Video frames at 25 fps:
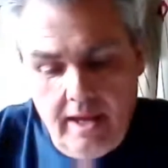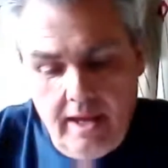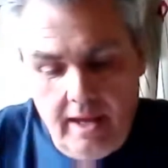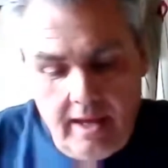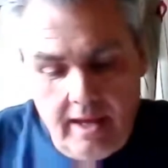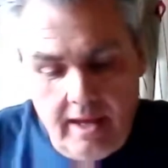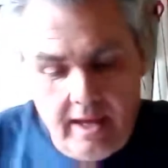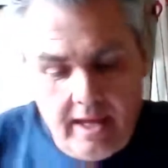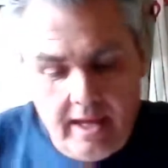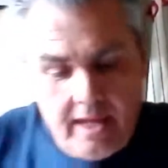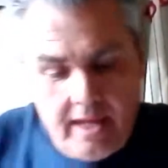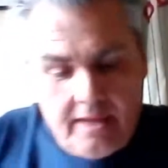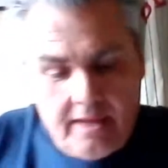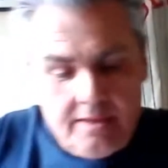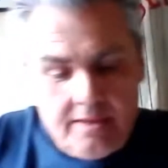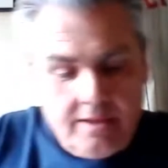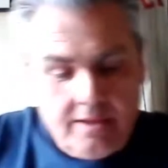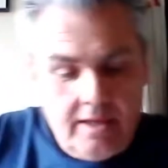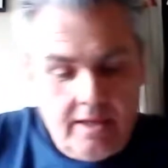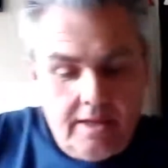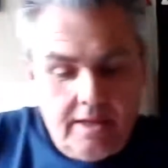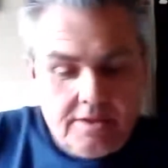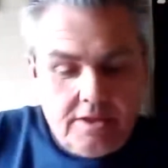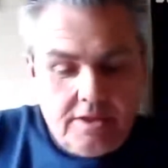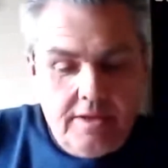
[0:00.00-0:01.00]
And
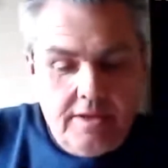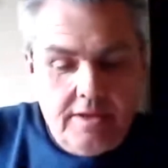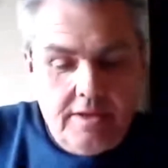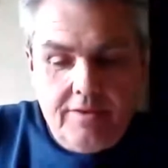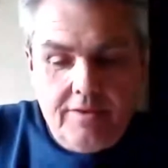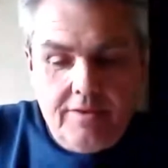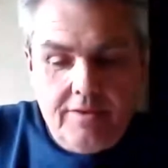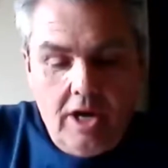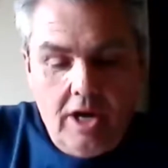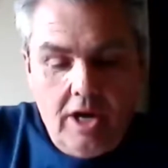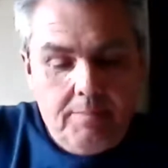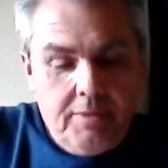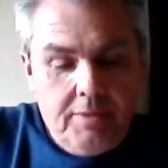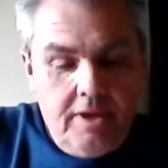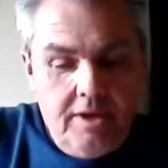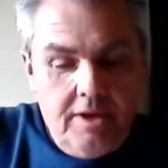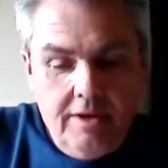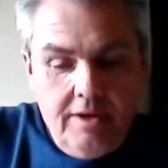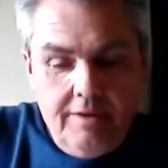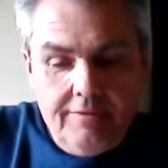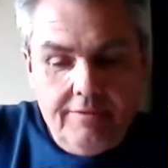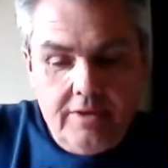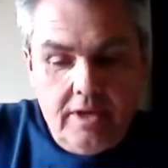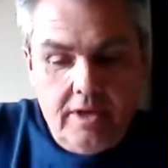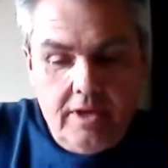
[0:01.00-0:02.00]
so you have a couple here
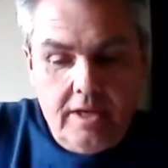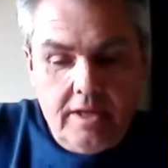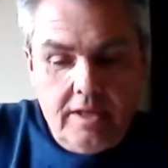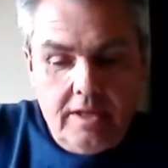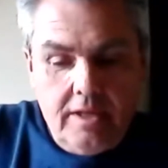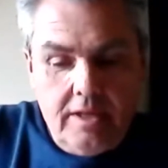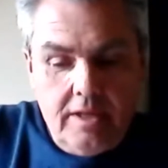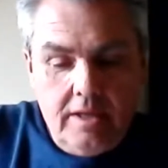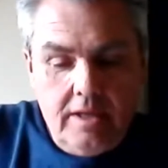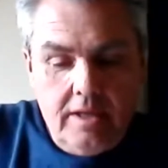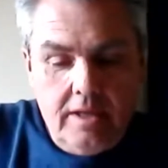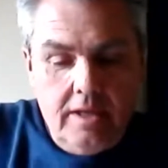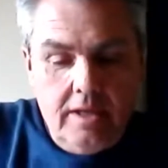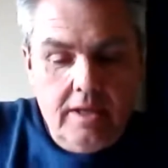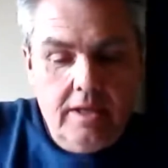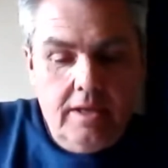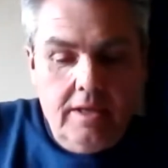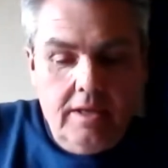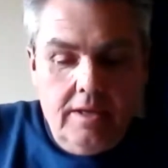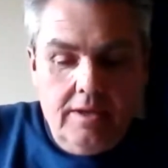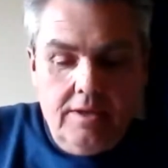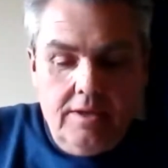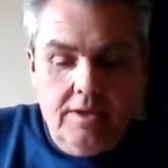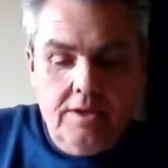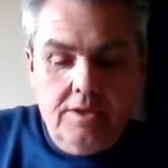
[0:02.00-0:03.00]
of,
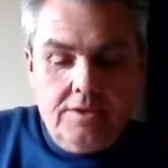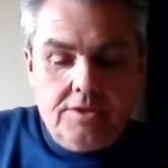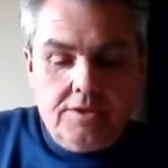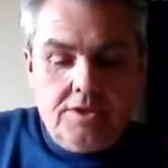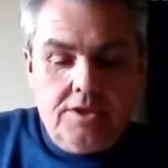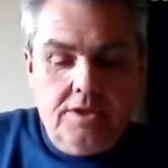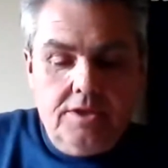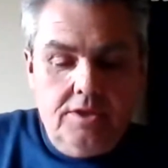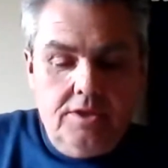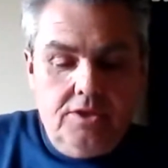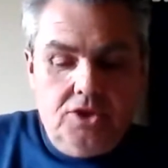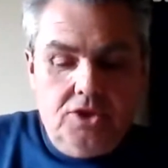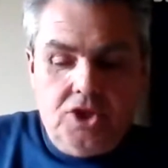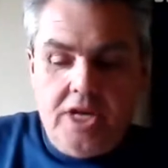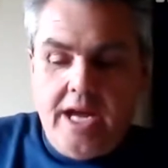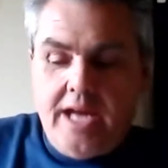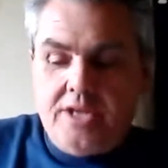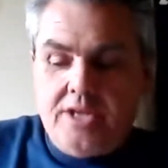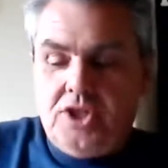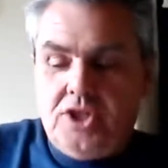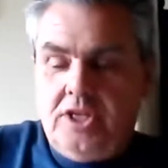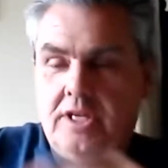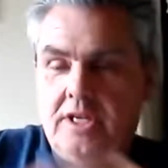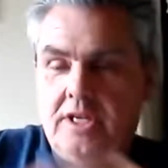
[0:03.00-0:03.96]
here's Josh